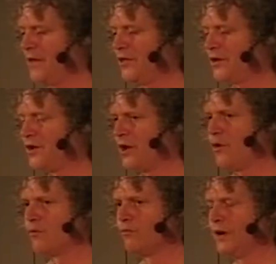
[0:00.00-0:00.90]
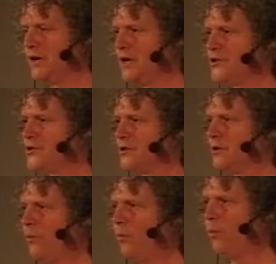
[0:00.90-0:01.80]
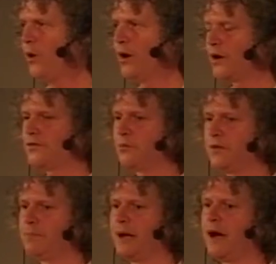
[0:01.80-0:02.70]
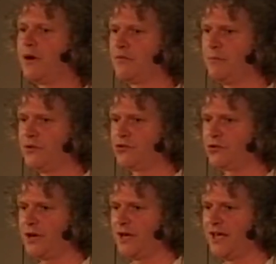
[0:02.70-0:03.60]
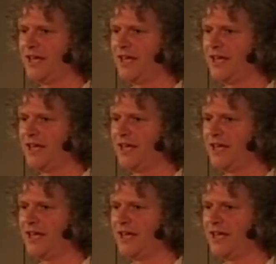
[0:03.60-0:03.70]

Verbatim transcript: that religion works with the power of mystery